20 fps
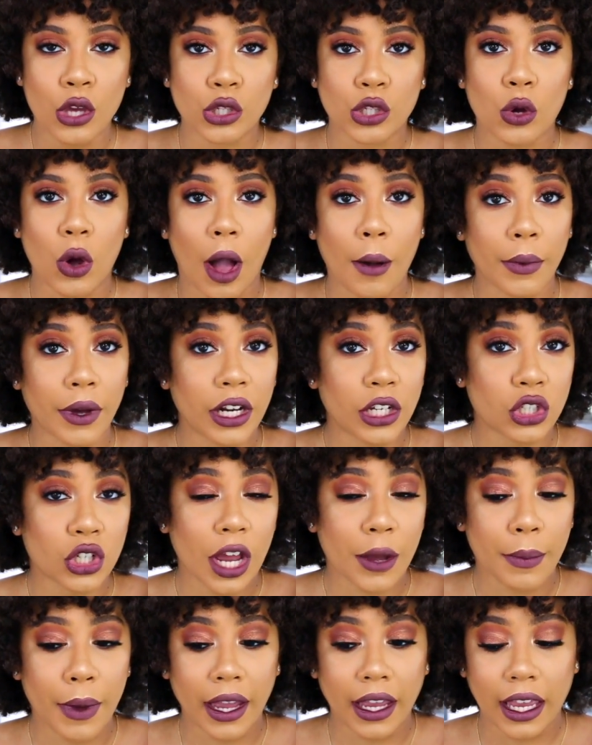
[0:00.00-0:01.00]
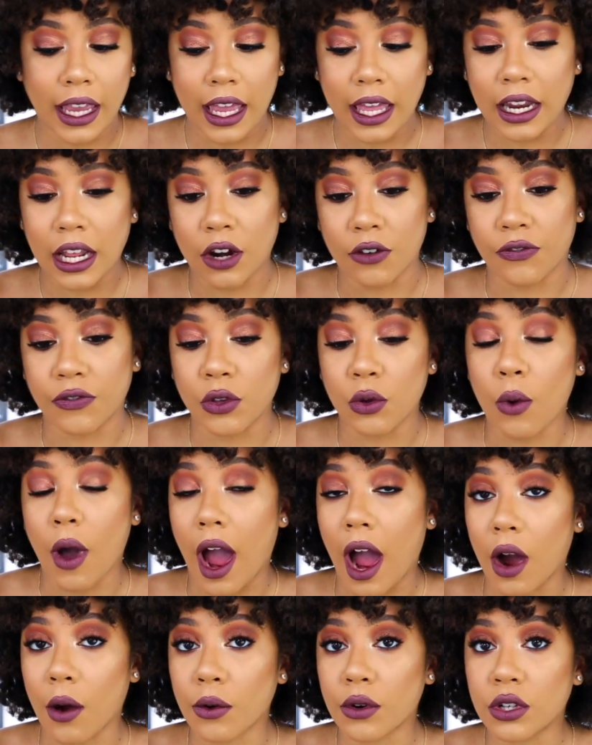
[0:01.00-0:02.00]
So I'm gonna check back in a few
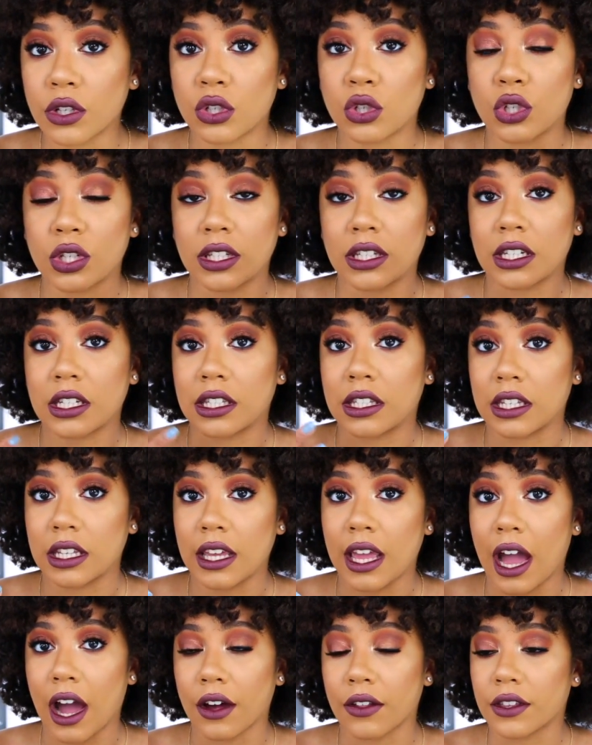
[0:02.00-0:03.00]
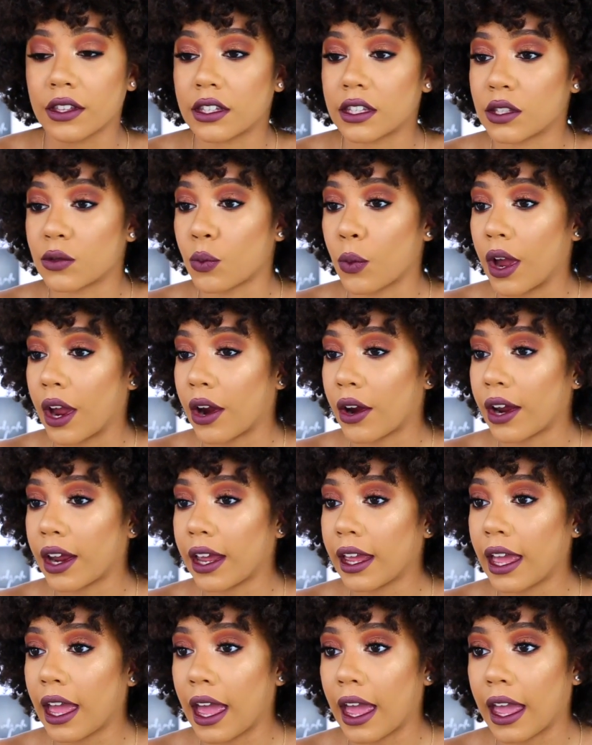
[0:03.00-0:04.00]
hours just to see how this is
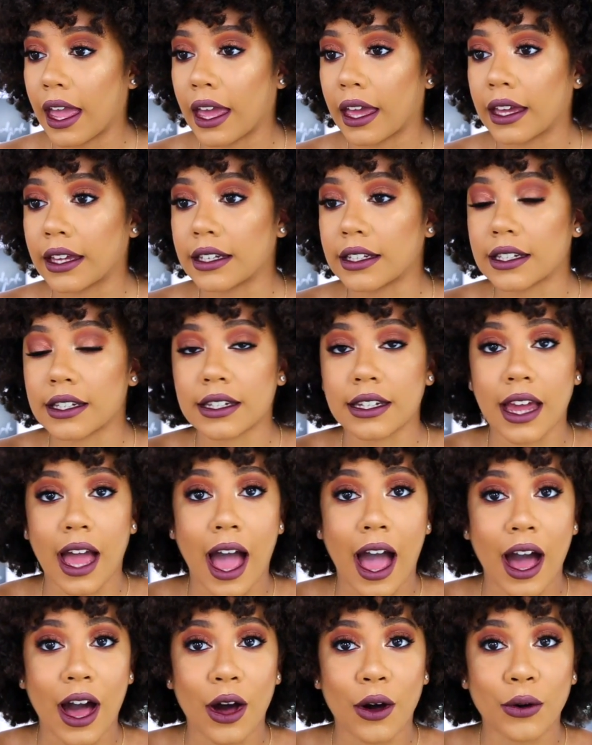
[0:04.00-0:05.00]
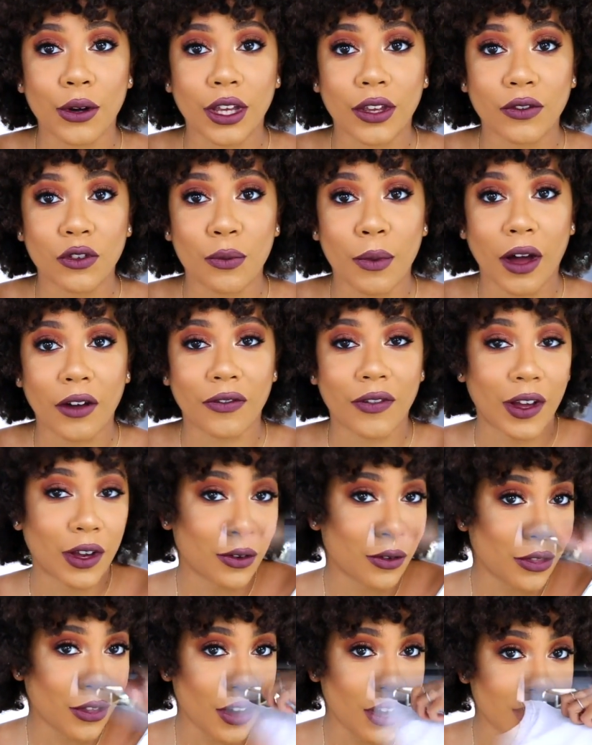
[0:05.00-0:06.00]
wearing and I'll give you my
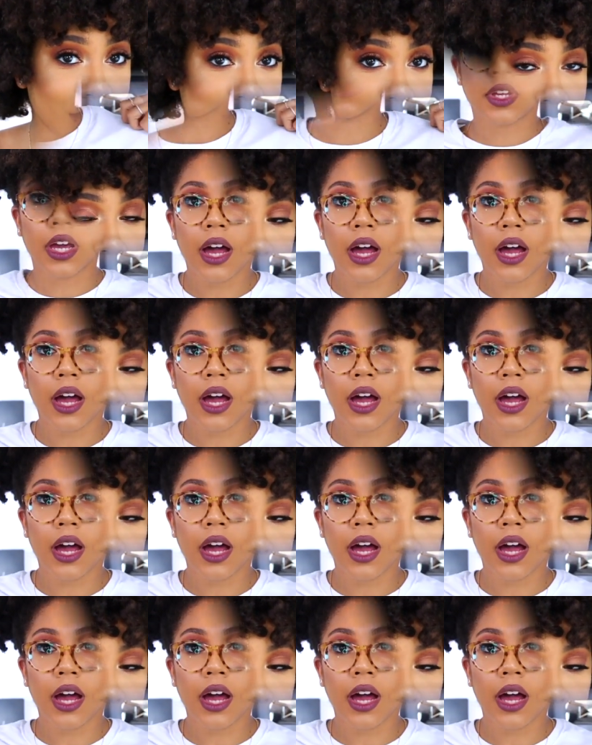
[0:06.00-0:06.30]
final thoughts.